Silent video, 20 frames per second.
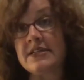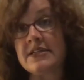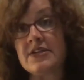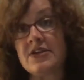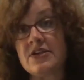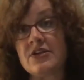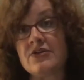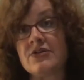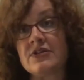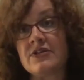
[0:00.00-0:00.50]

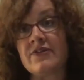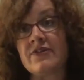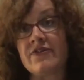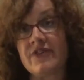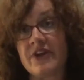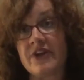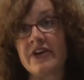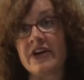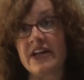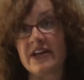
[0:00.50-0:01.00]
So those are
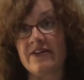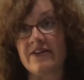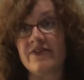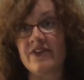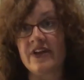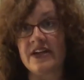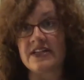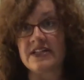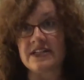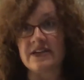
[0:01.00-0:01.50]
very
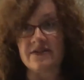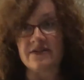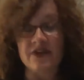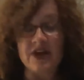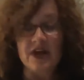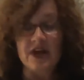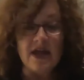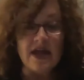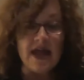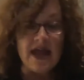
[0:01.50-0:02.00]
effective.
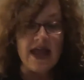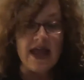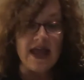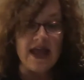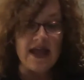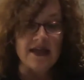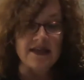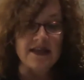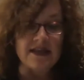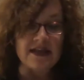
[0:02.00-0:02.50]

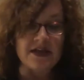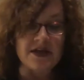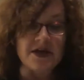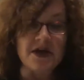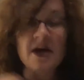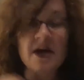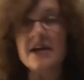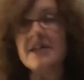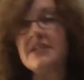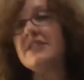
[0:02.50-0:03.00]
And the
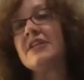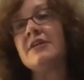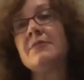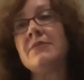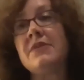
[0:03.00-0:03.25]
condom